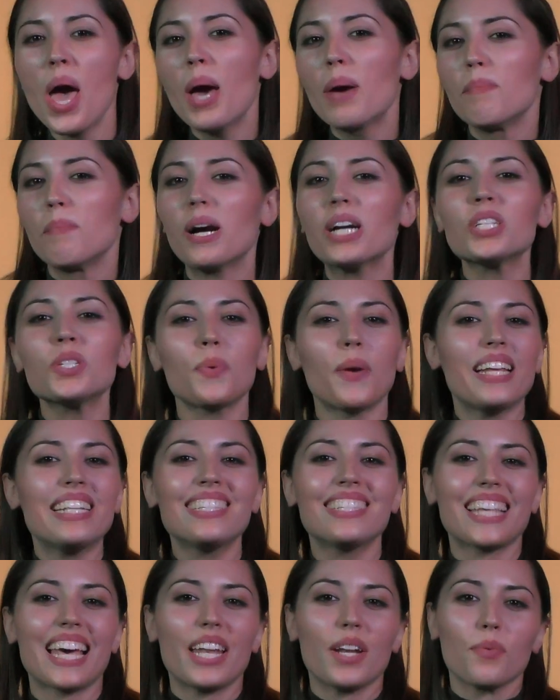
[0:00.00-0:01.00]
Mark Twain
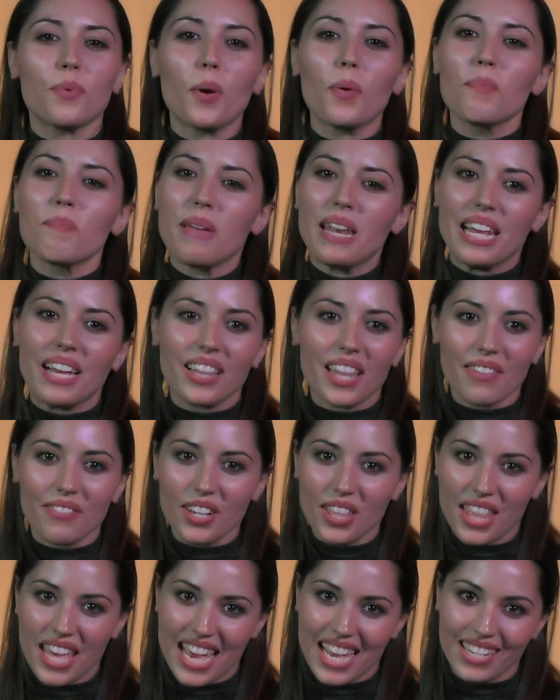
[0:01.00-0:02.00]
said and wrote many clever
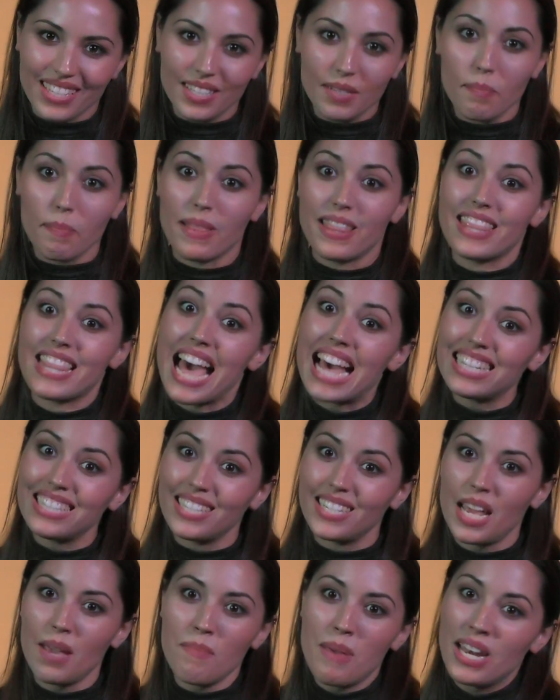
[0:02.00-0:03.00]
things, but that
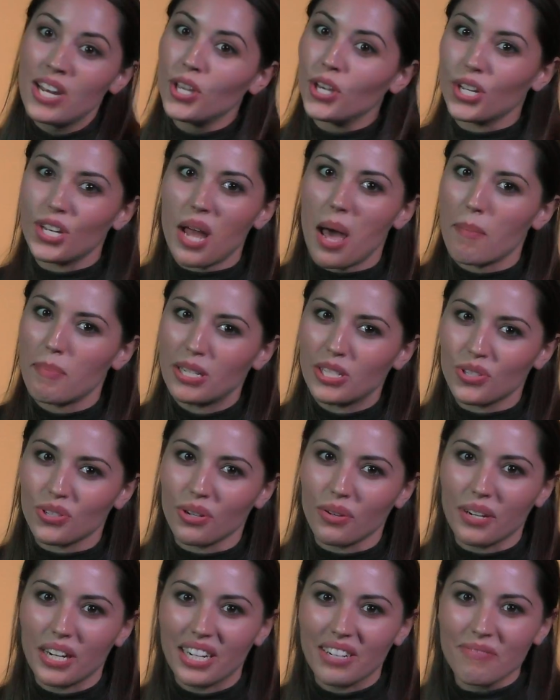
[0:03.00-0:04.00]
statement could not be
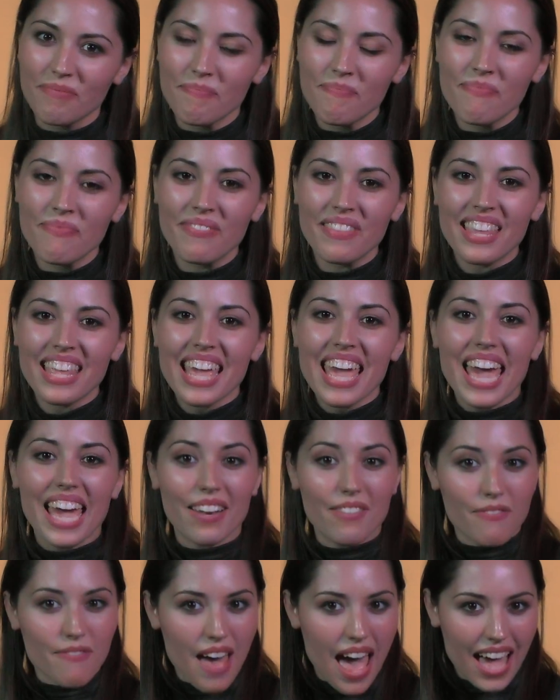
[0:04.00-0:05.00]
truer.
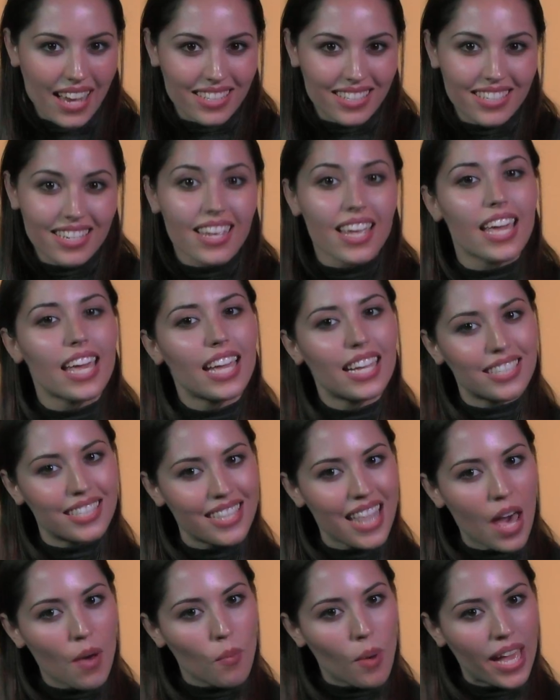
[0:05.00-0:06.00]
In fact, isn't
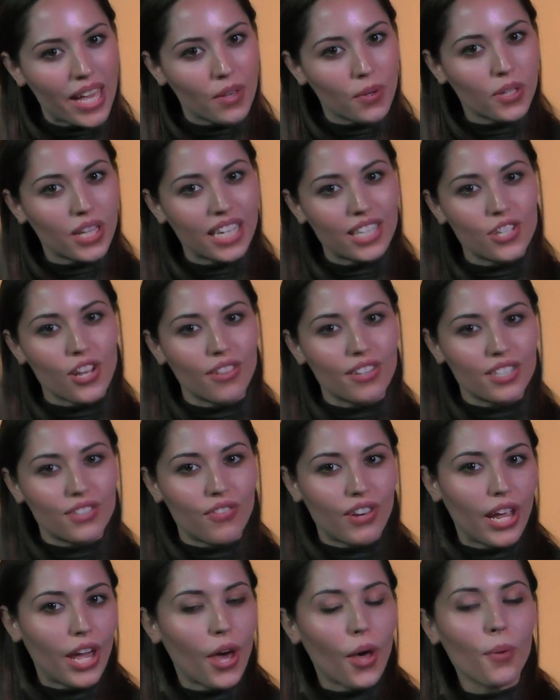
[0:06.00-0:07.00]
that why you clicked on this
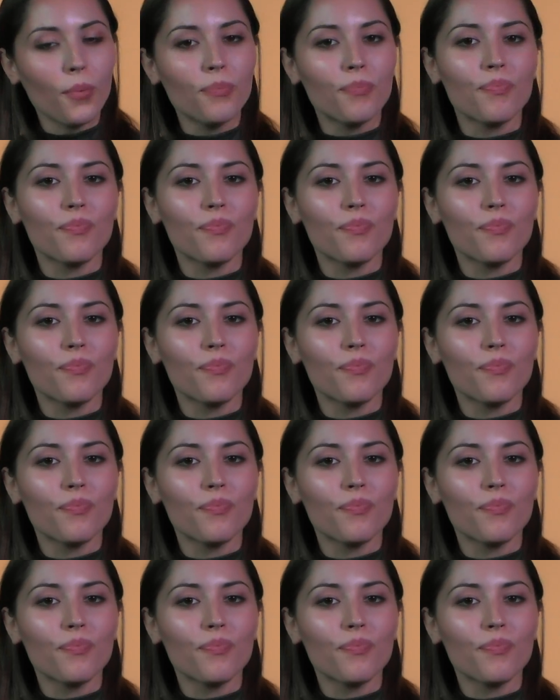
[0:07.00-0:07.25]
video?